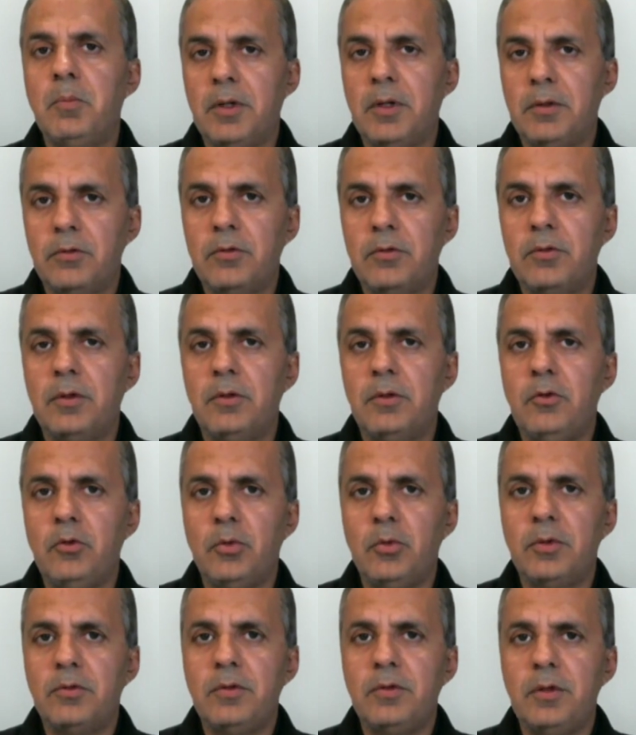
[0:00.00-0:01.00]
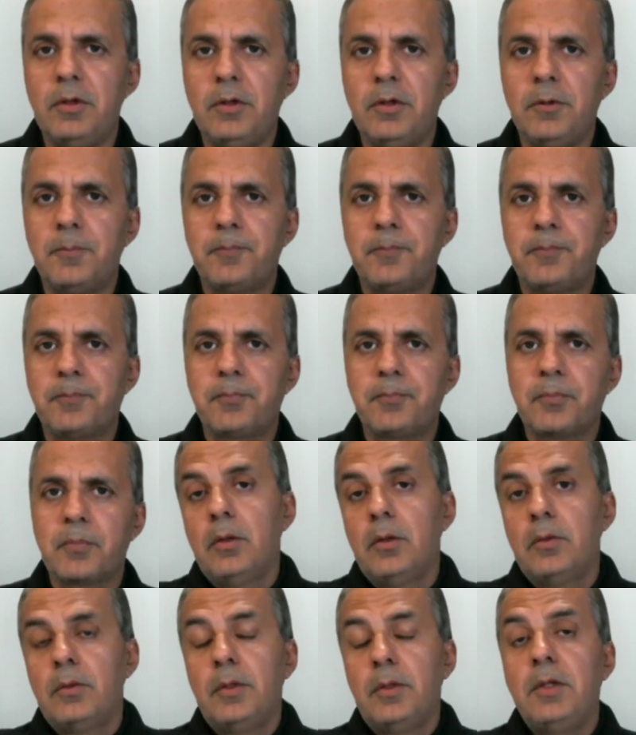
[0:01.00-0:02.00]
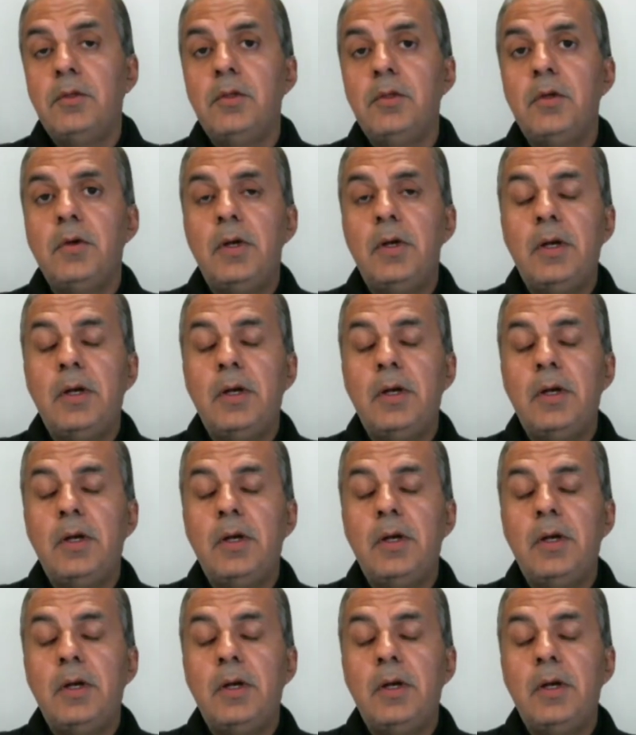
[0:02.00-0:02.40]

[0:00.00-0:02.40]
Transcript: months in Usce. Then the